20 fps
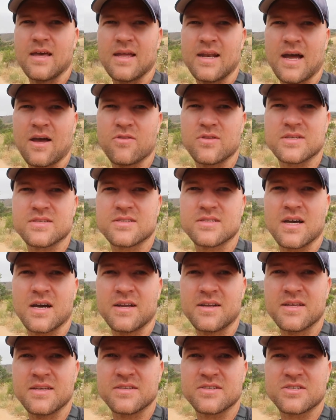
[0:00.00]
And now the
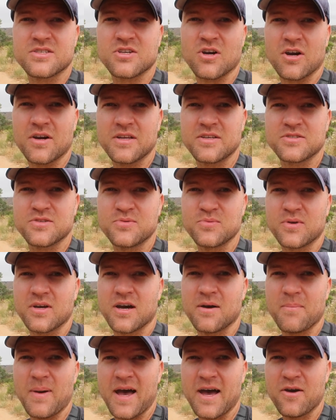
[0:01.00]
sun is starting to
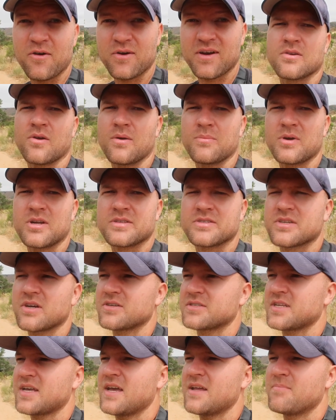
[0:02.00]
come out, so I'm gonna
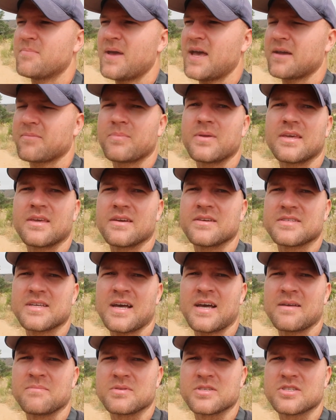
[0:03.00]
start to head back because
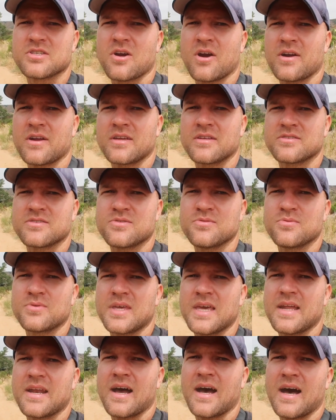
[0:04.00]
I'm starting to
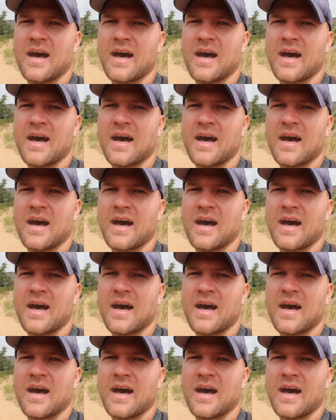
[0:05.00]
get